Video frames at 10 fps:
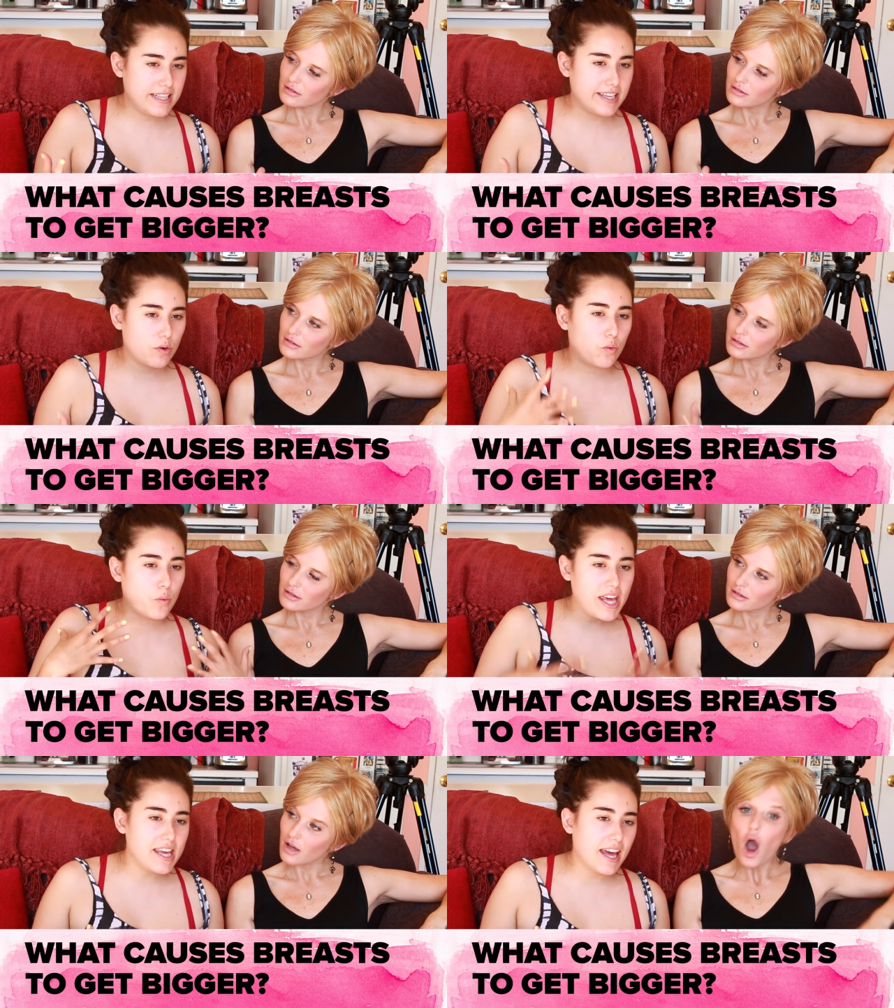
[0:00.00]
Speaker 1: Is it
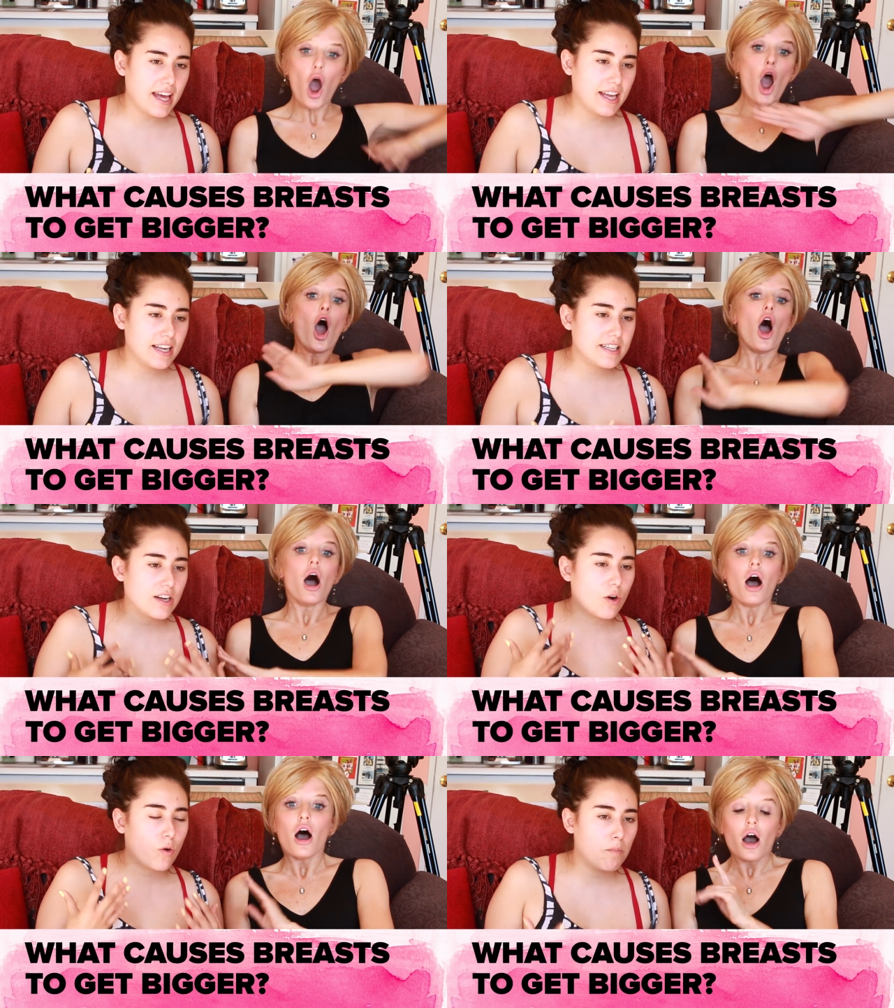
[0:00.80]
weight gain?
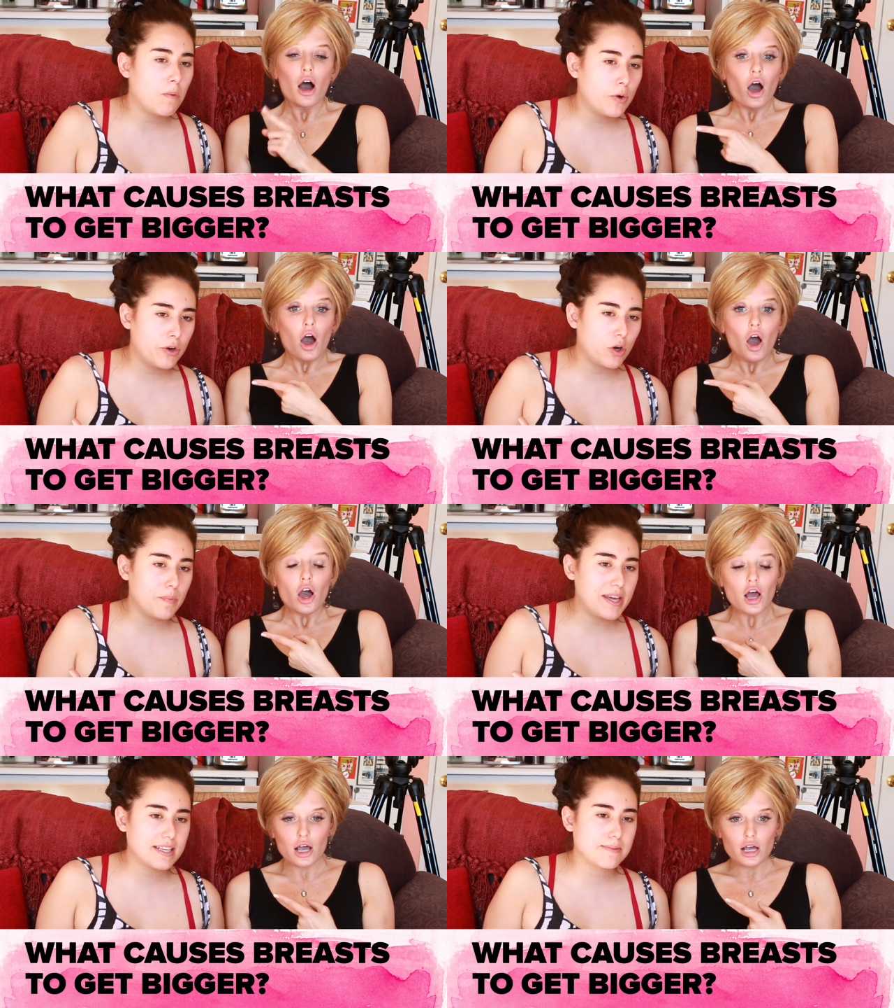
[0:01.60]
Is it
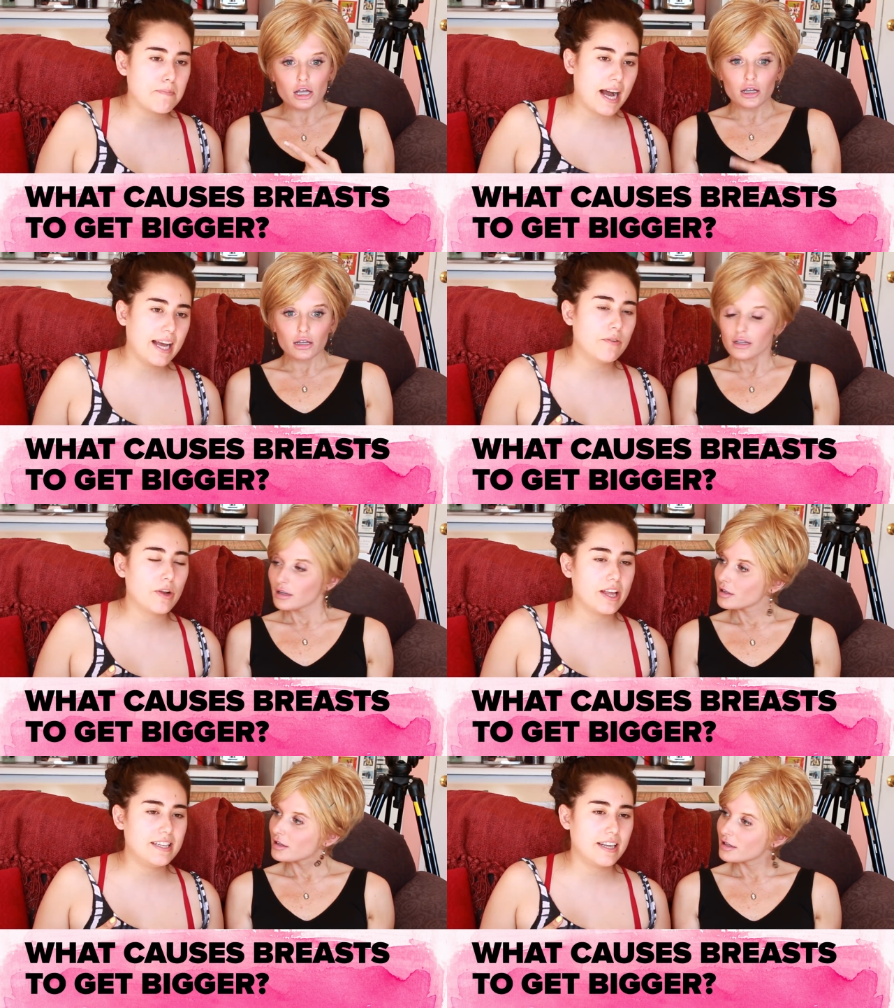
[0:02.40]
hormonal? Because mine
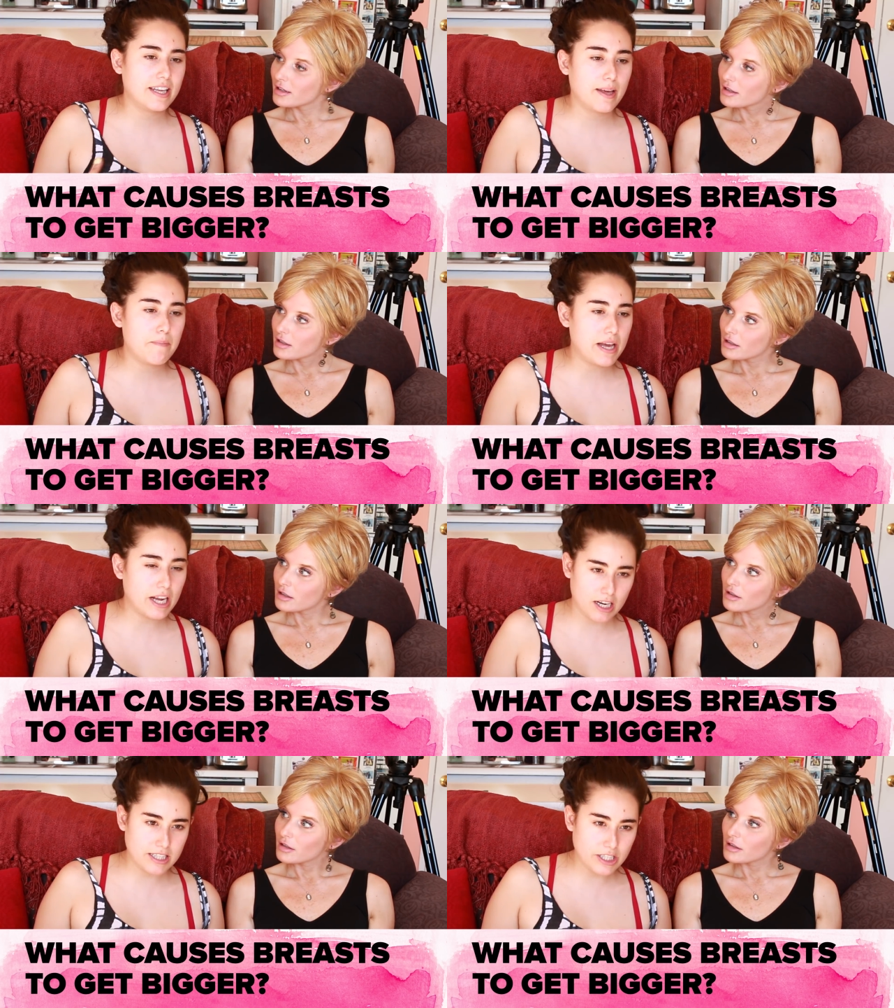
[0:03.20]
really didn't get
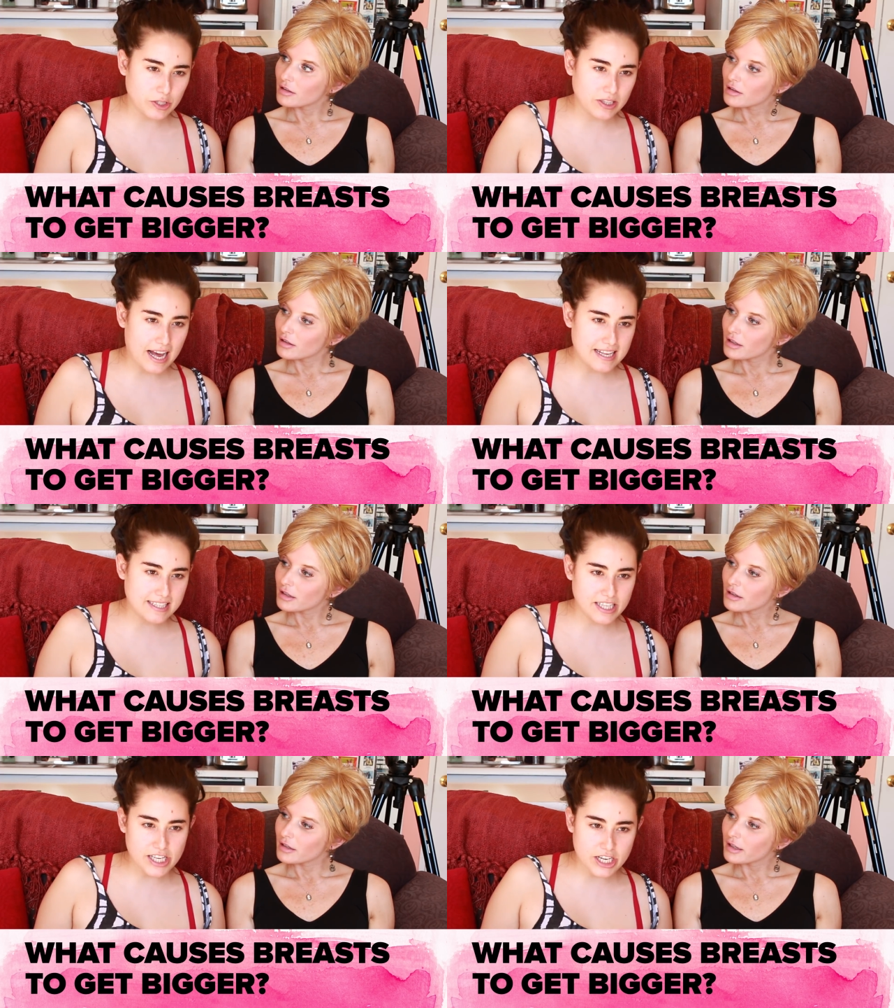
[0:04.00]
bigger until
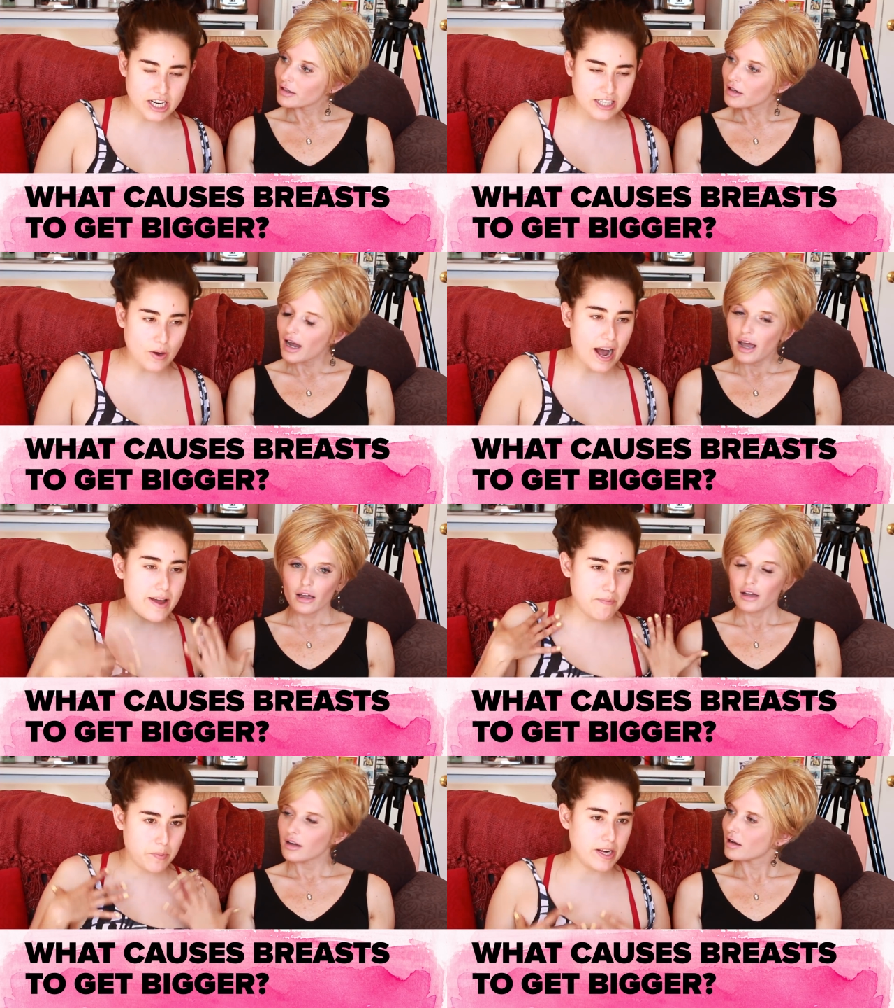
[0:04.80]
last year, so I
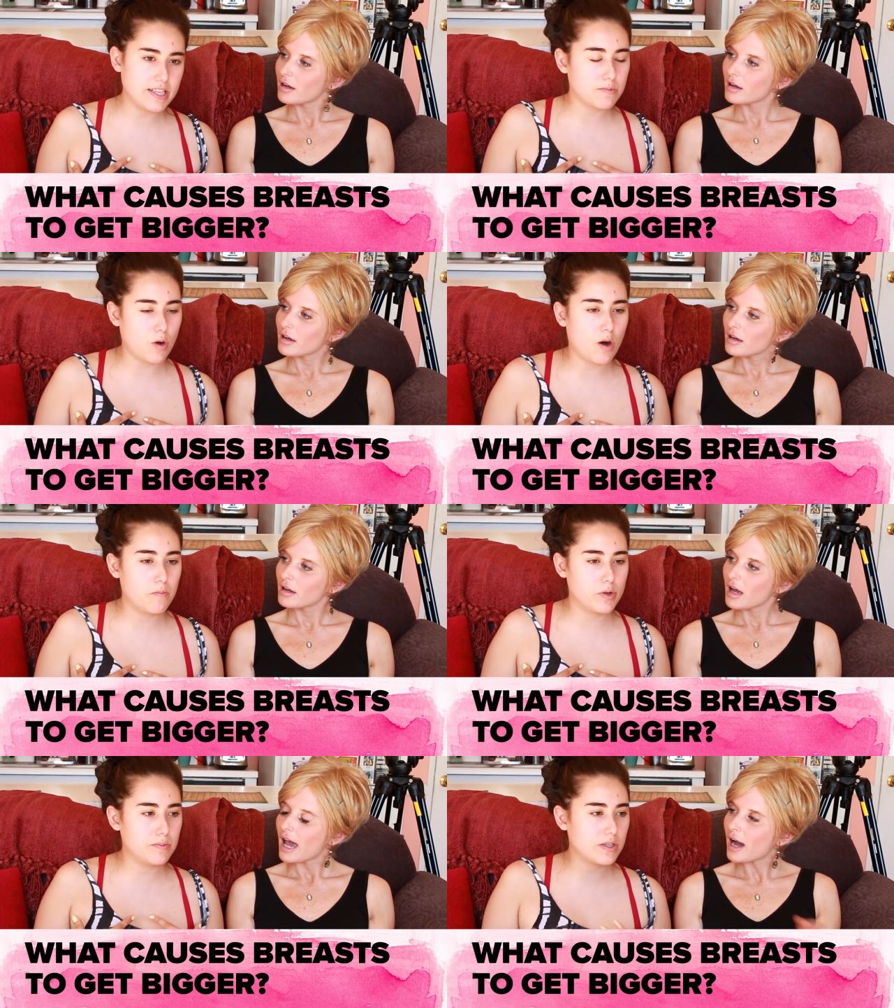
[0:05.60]
had a pretty
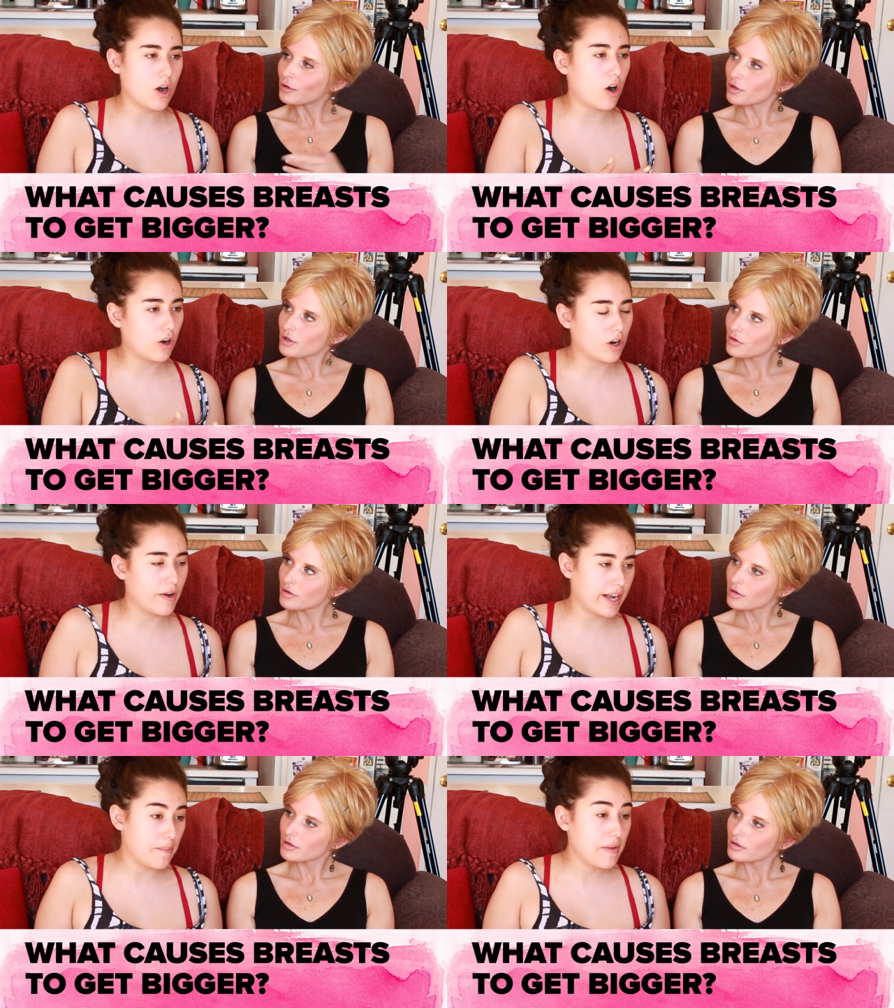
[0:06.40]
small boob How all you?
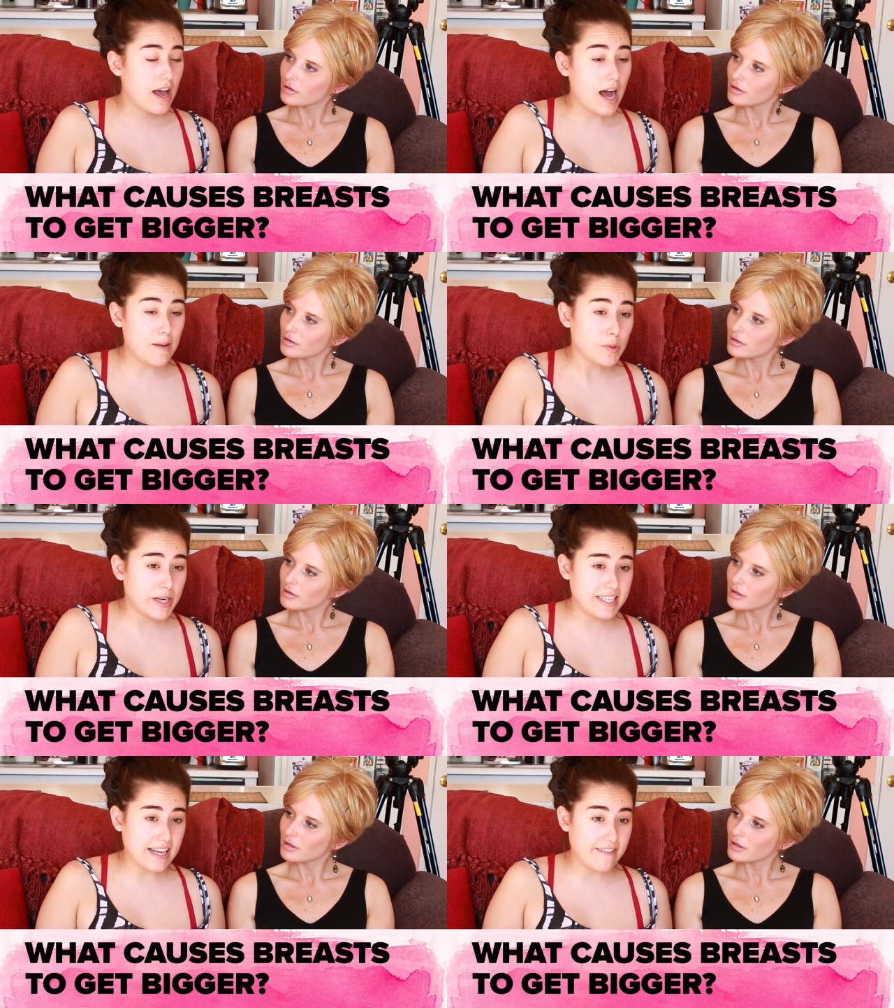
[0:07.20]
growing up. I'm
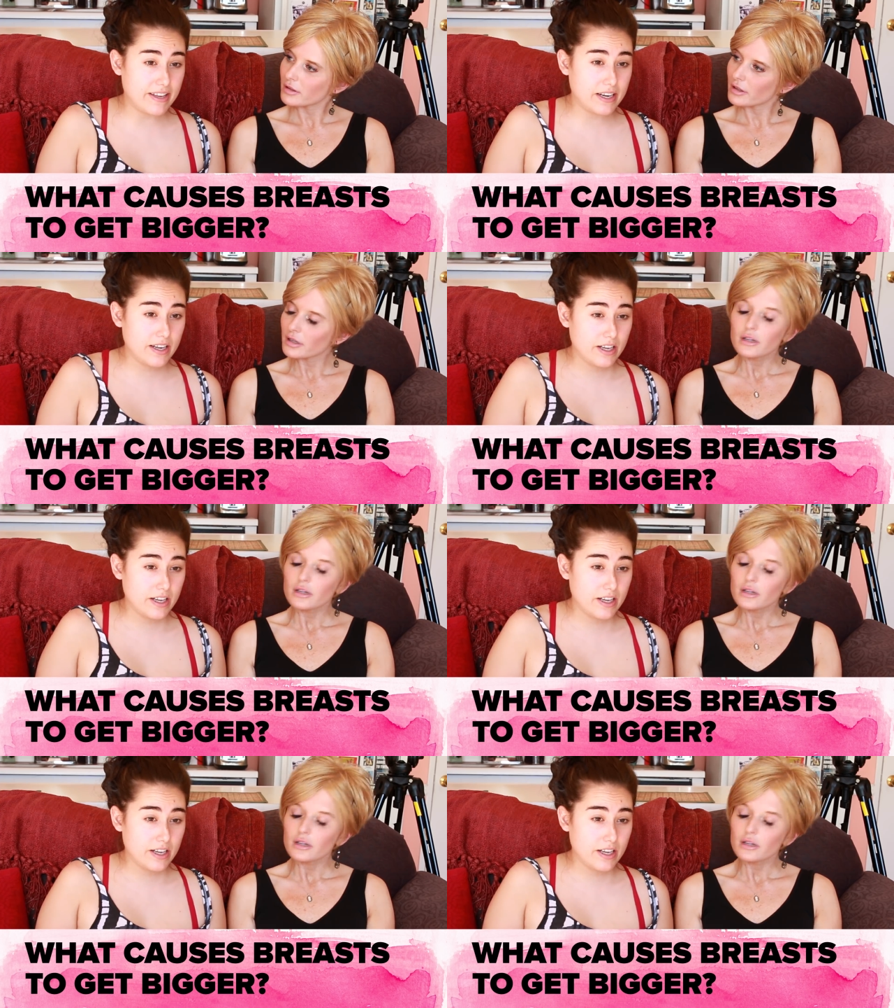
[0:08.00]
27.